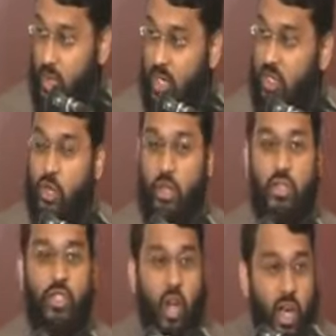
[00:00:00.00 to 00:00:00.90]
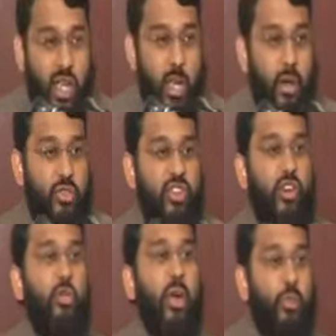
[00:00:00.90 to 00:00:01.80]
He started talking about the
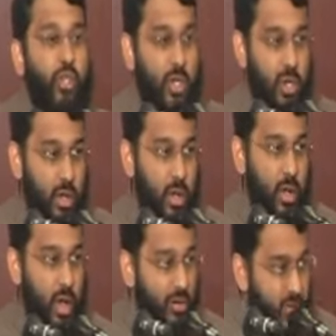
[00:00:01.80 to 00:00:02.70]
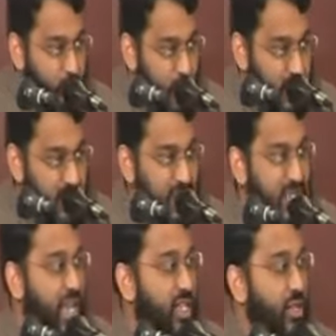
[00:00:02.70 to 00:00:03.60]
corruption of the present
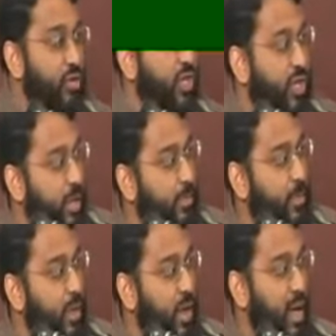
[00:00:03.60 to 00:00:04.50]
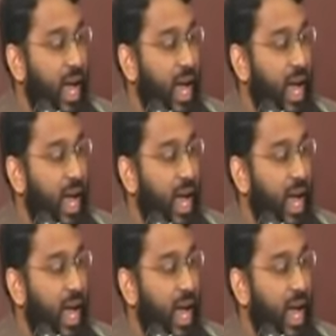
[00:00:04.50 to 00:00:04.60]
state and regime,